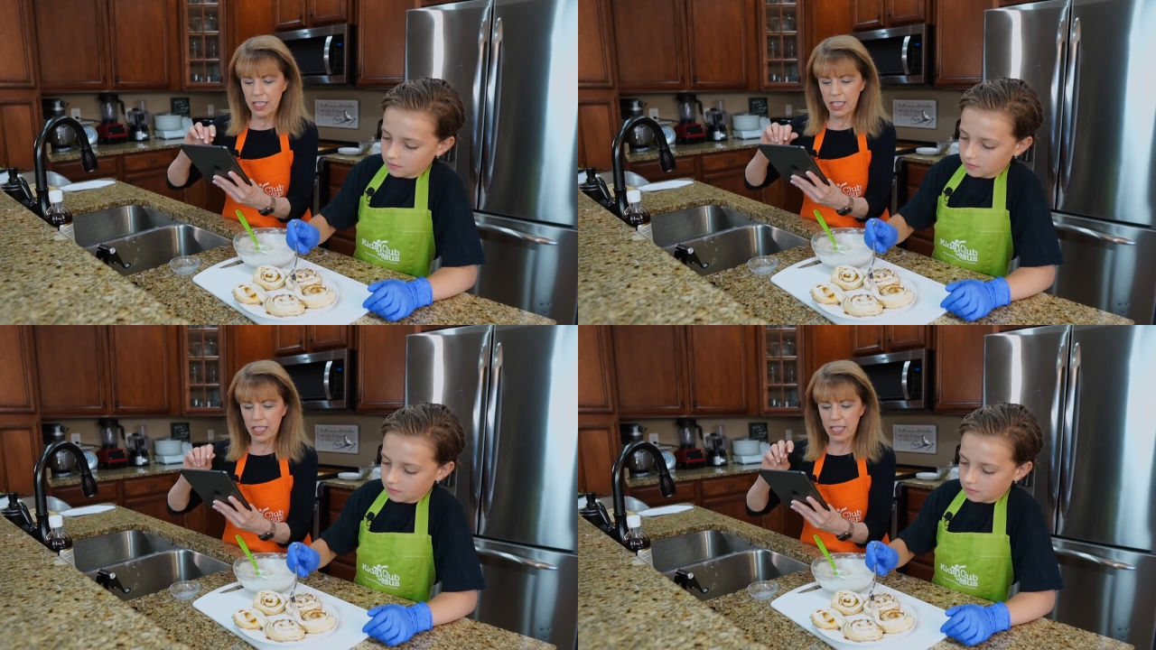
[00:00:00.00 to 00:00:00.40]

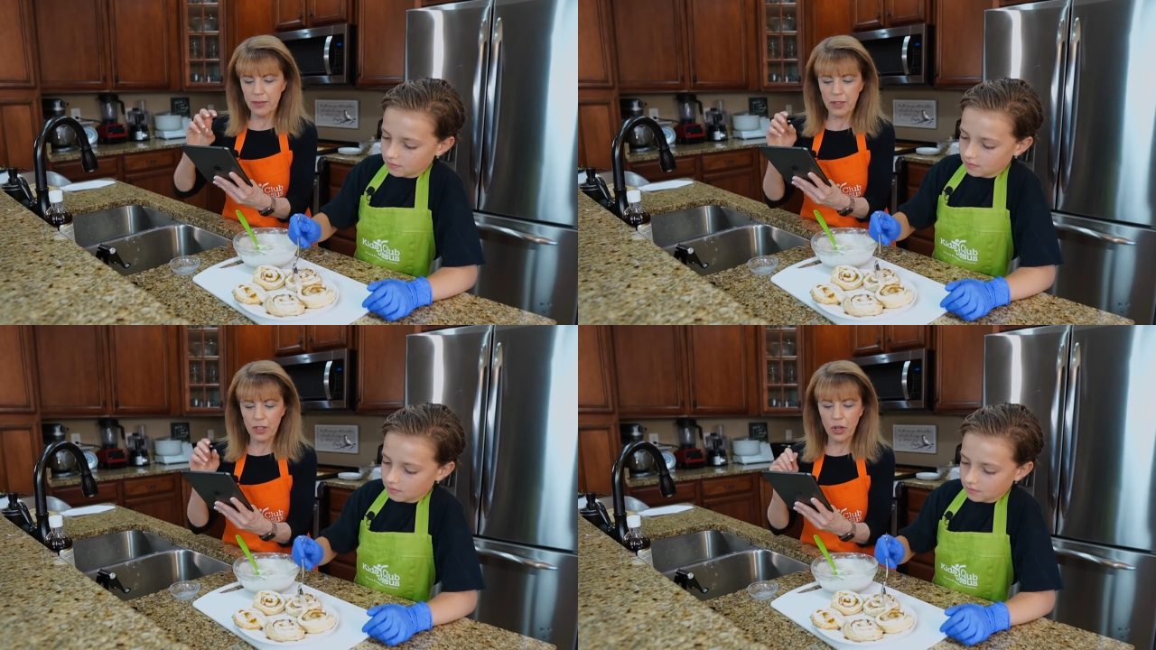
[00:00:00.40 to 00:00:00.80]

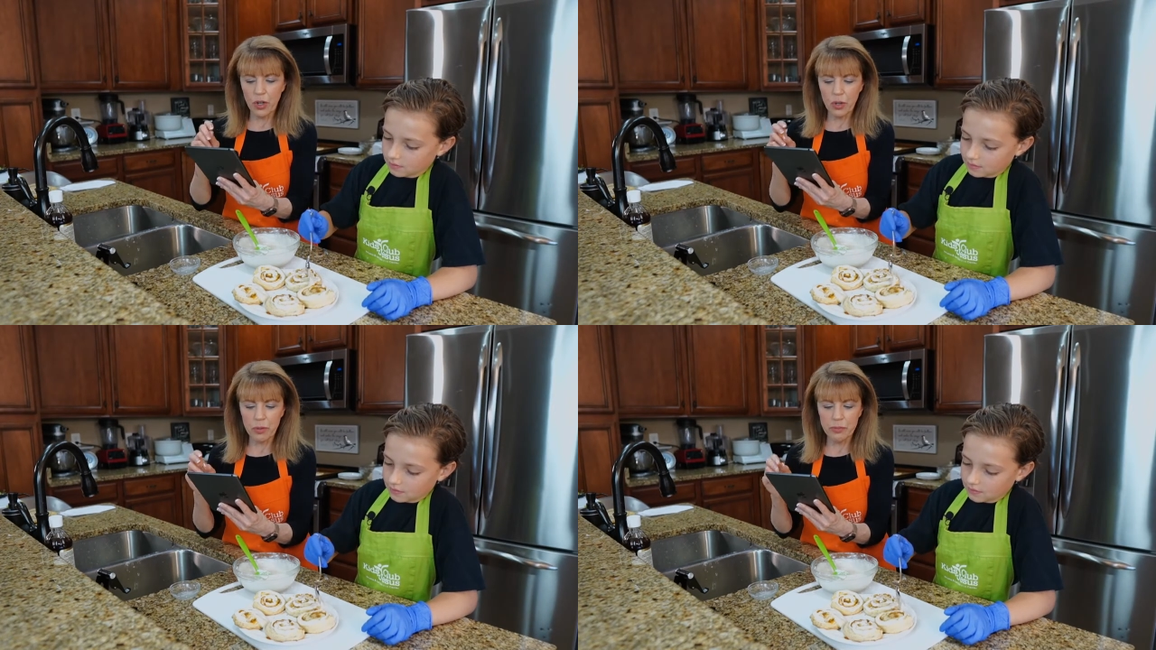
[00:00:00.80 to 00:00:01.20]
Speaker 1: uh,
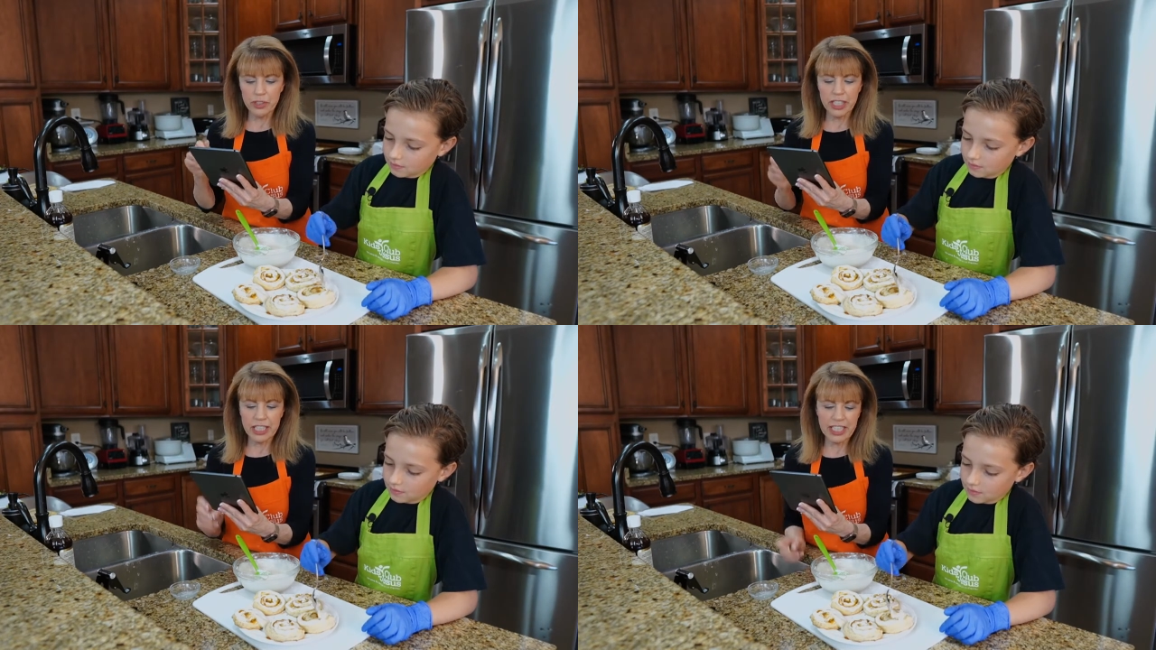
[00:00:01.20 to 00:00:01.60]

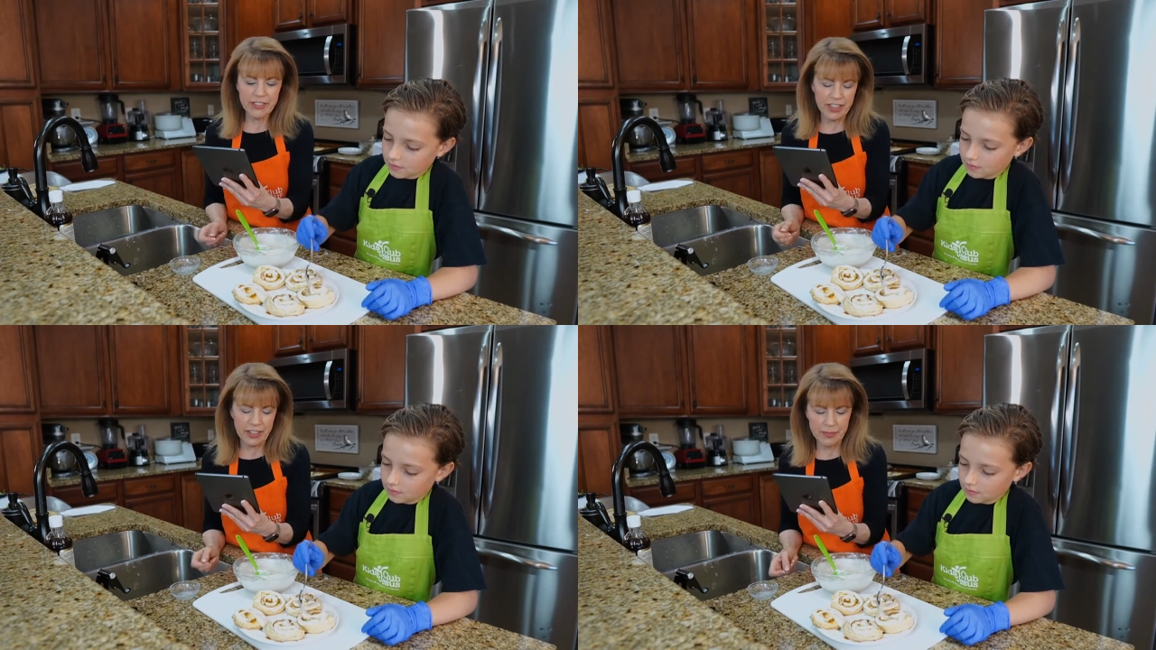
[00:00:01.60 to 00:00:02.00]
oh,
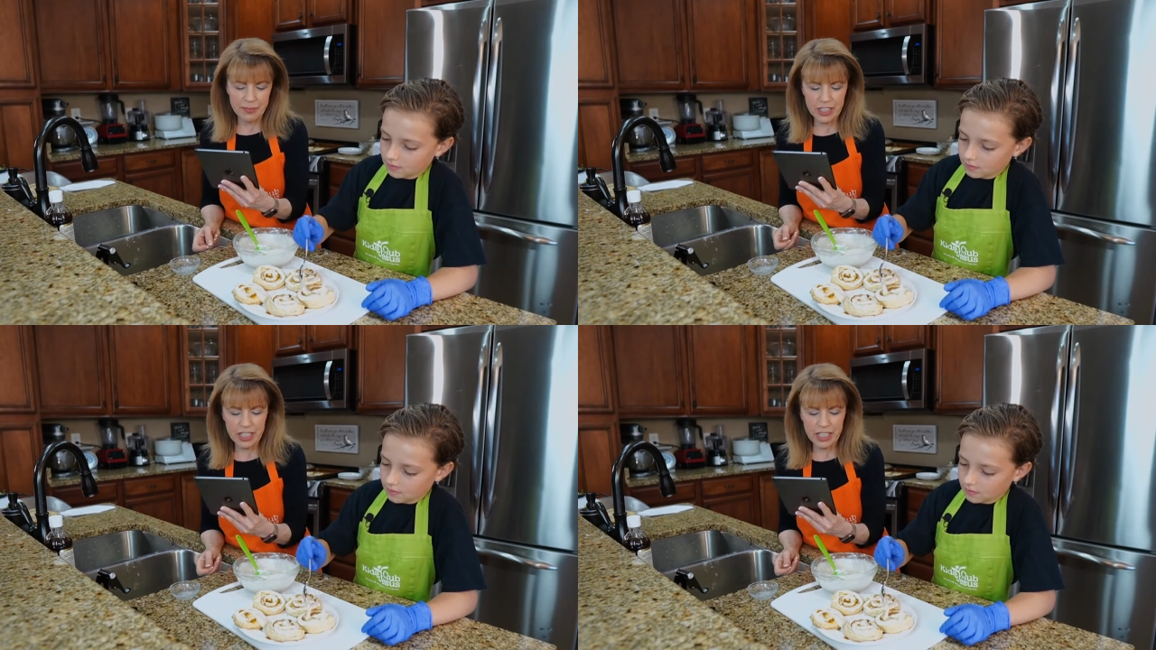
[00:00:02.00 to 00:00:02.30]
Geneva